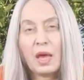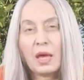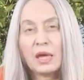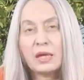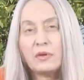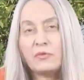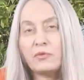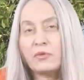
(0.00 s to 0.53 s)

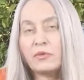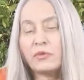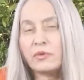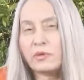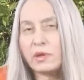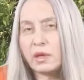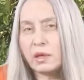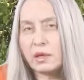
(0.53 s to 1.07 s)
If you
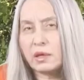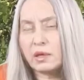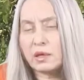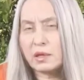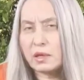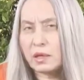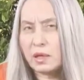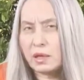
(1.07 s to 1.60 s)
think
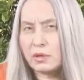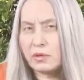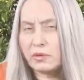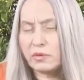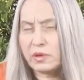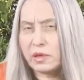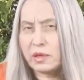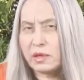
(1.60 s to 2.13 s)
and you
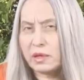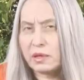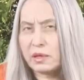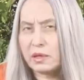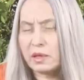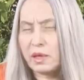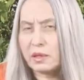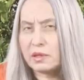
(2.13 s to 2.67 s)
think in
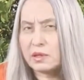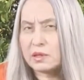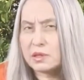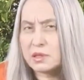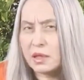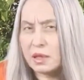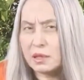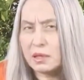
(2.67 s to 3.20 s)
an
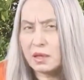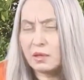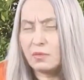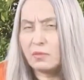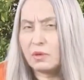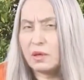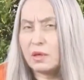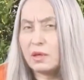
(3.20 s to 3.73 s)
understanding
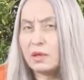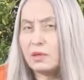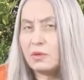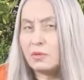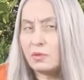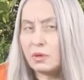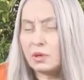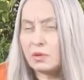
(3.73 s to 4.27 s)
way,
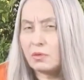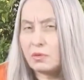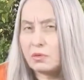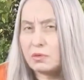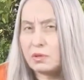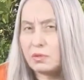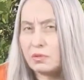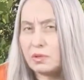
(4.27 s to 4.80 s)
you are
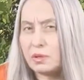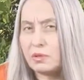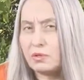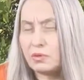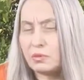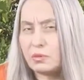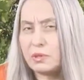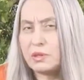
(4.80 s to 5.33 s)
on the way to
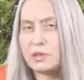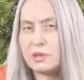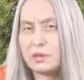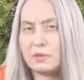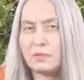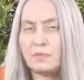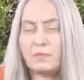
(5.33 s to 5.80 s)
wisdom.